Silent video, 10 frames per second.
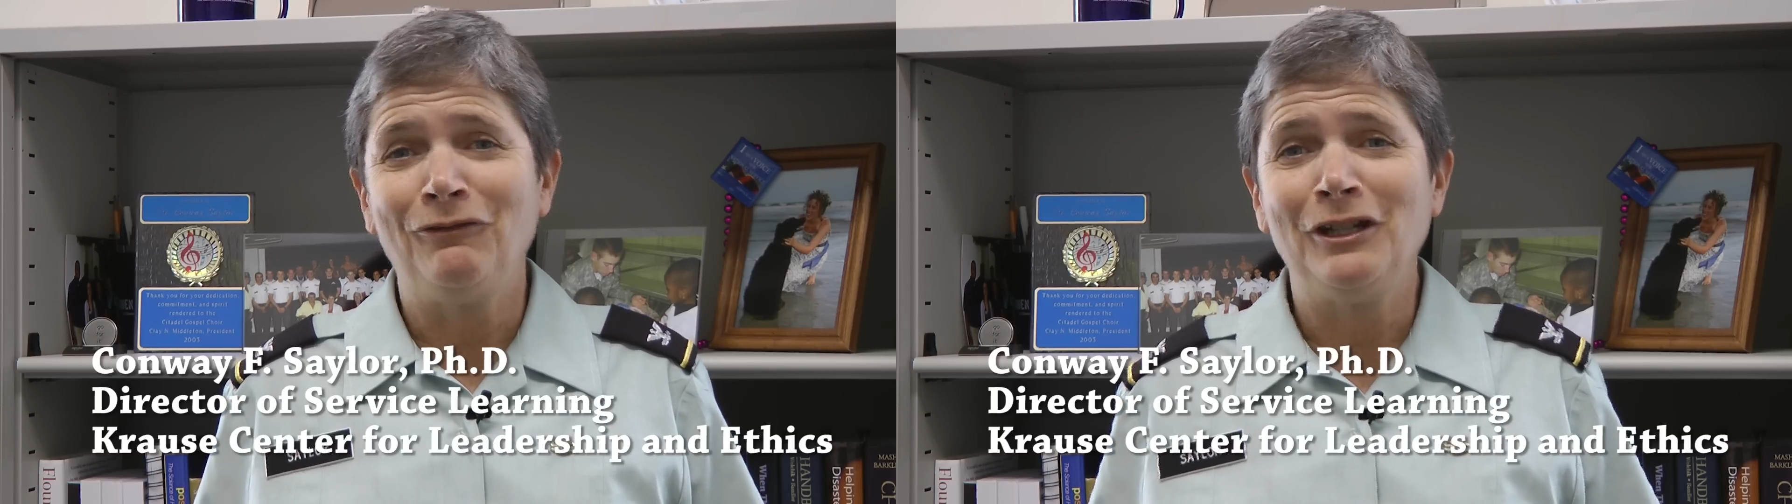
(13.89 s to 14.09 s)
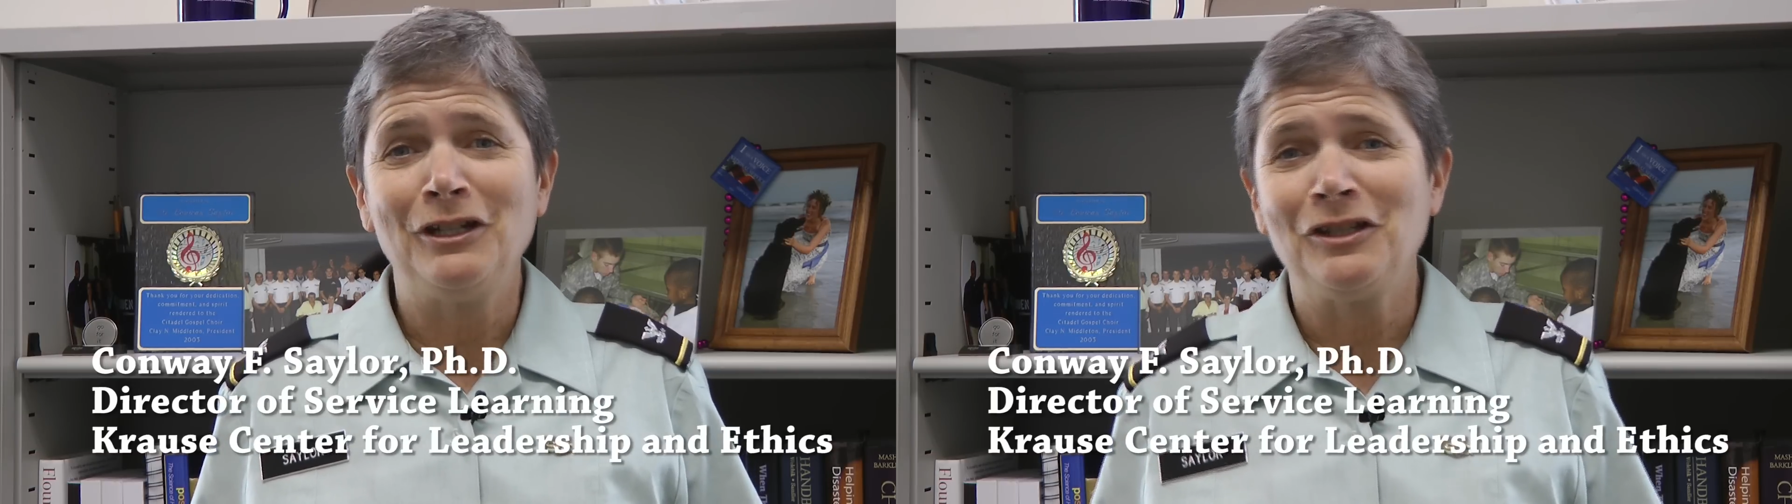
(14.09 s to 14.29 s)

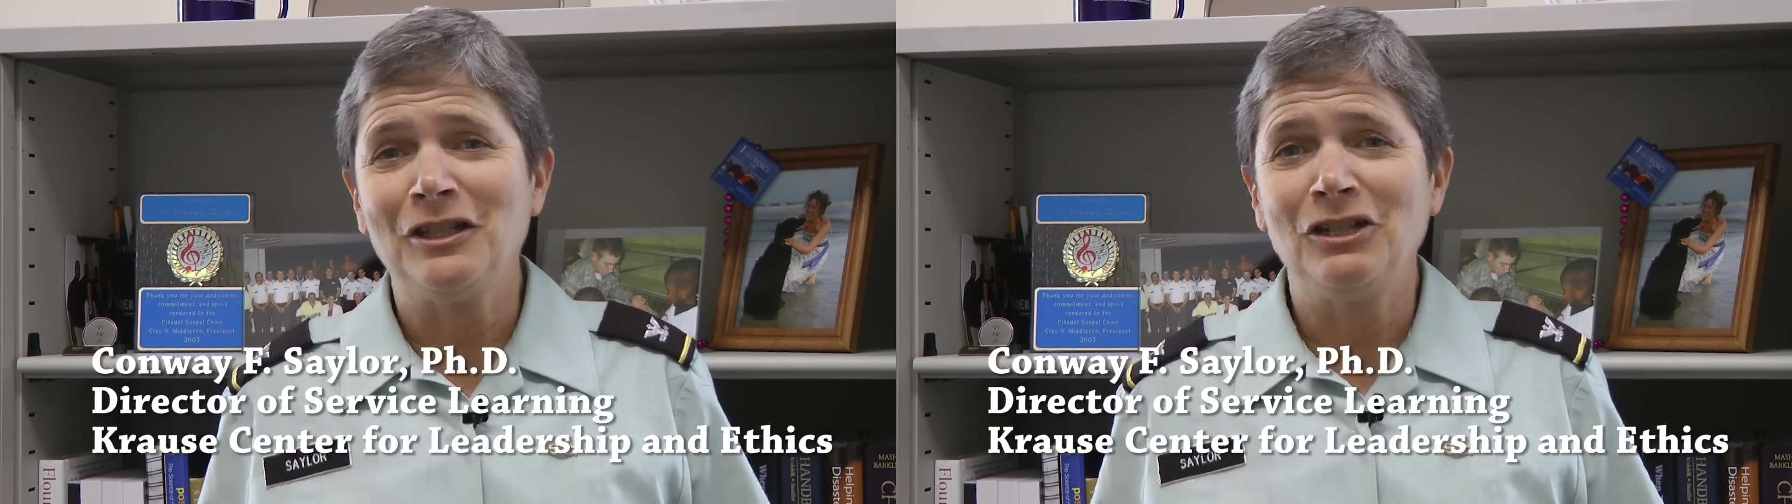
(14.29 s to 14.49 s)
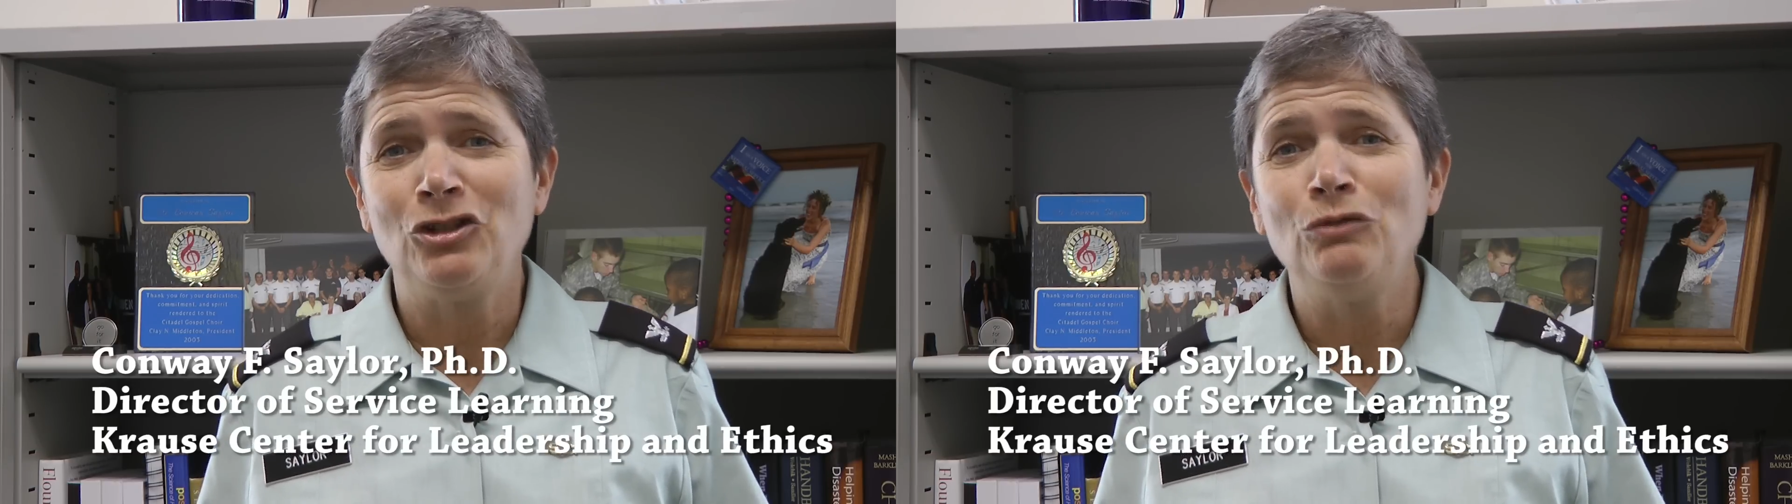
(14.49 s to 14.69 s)
funnest
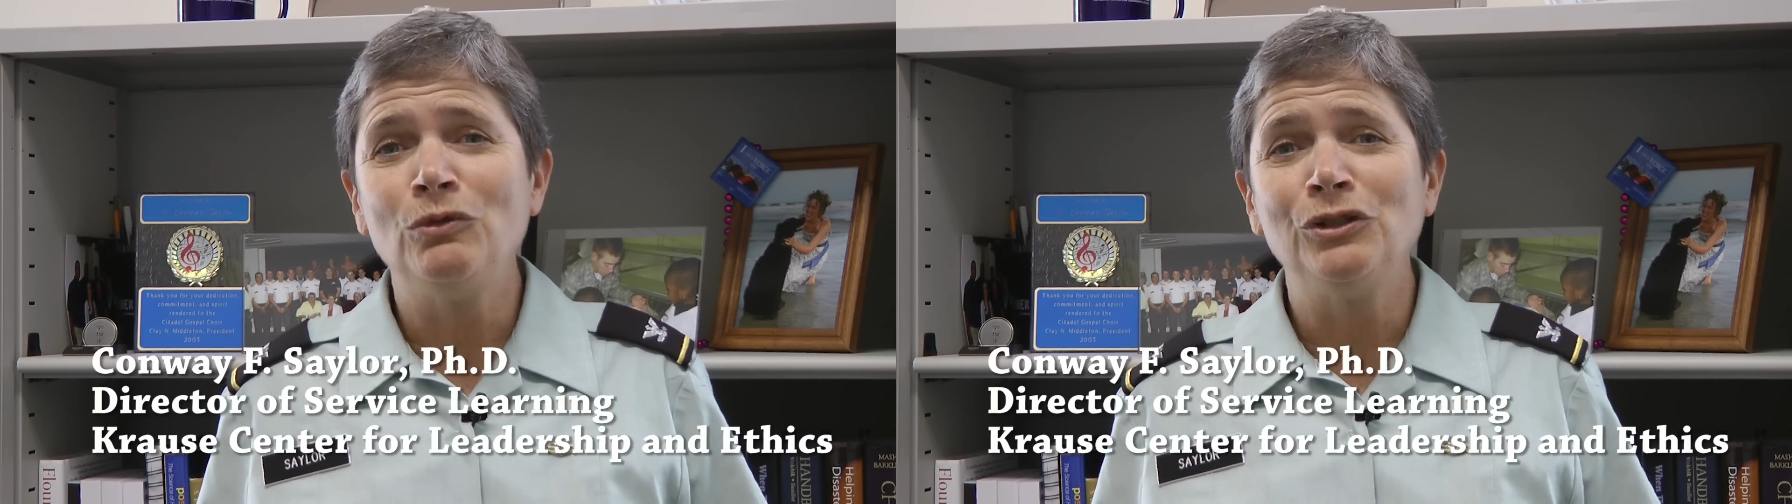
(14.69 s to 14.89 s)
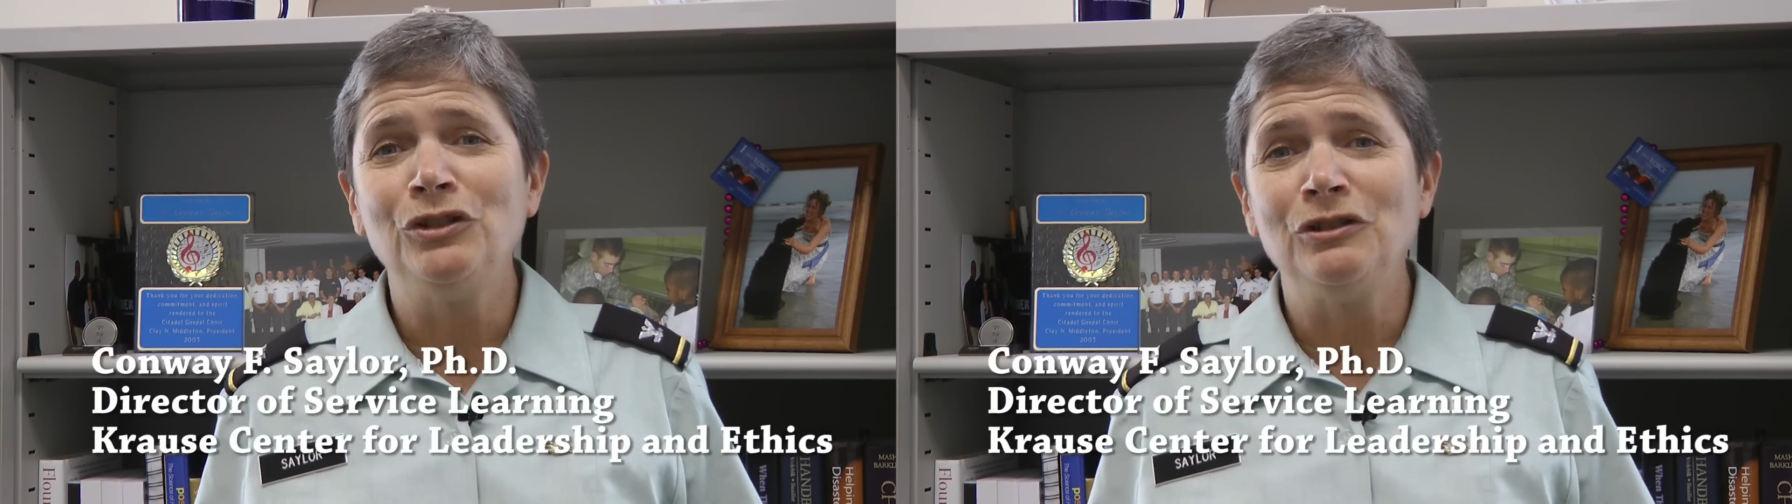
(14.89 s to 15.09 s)
things you
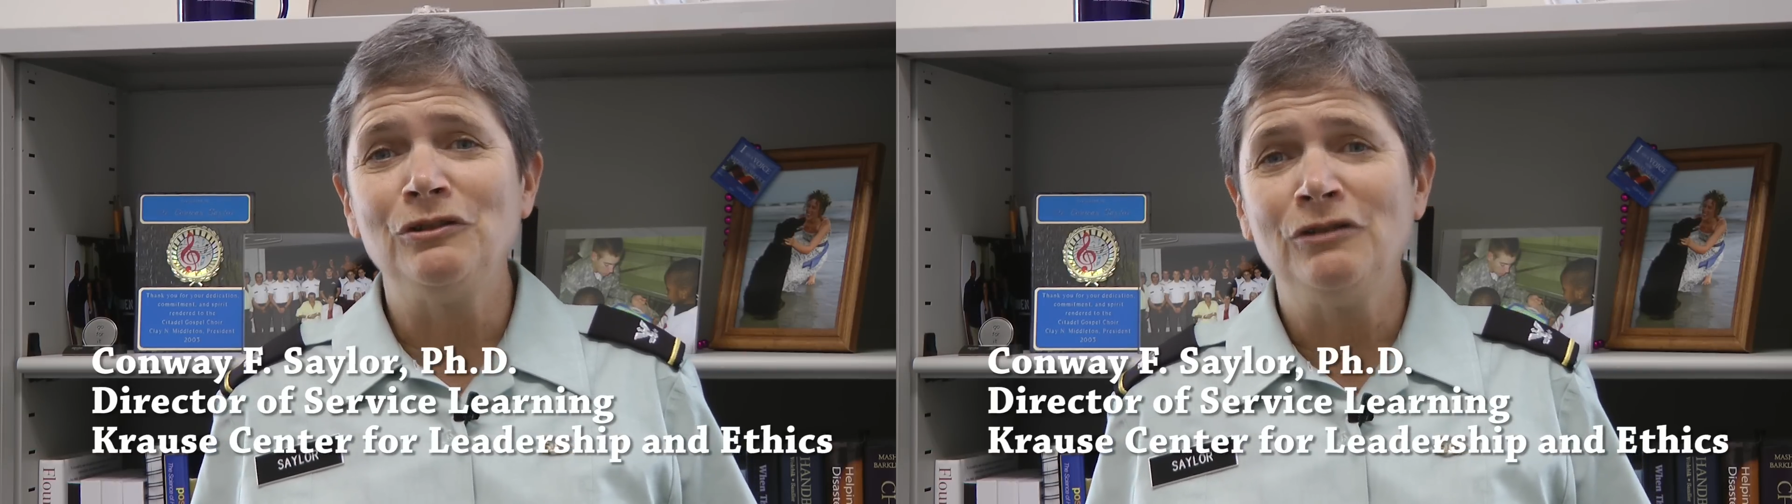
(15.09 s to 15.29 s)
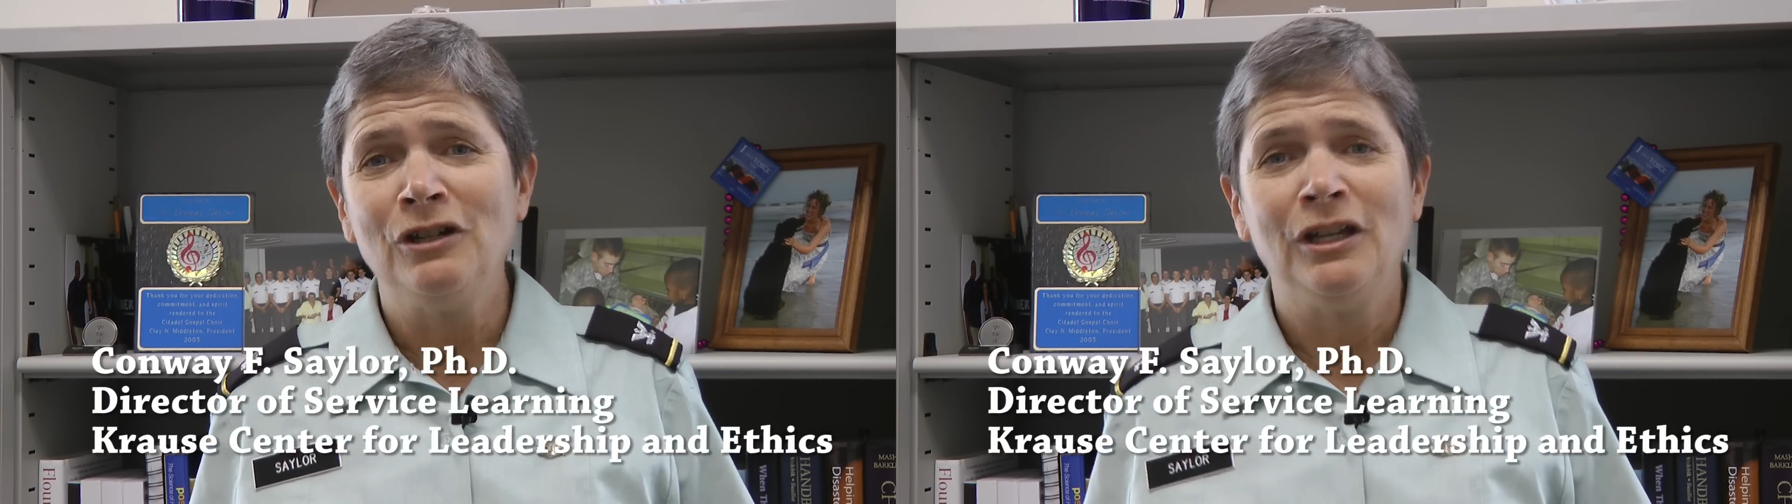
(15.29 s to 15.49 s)
will
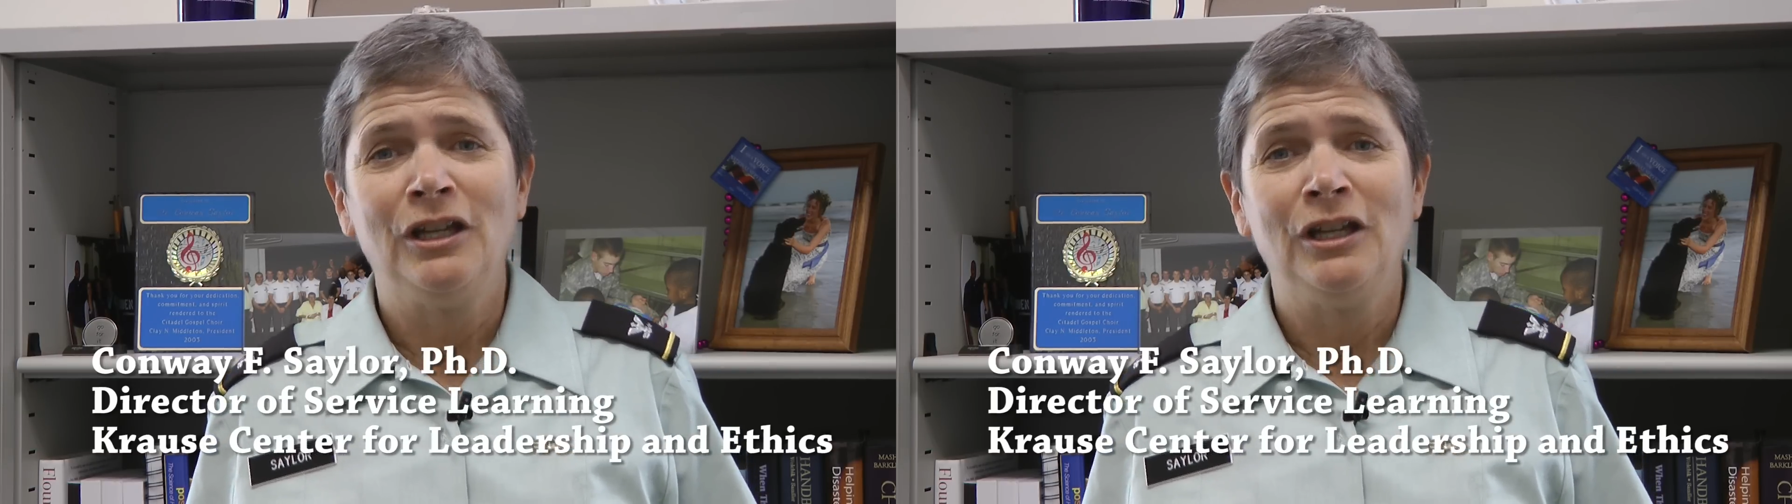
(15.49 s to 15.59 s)
do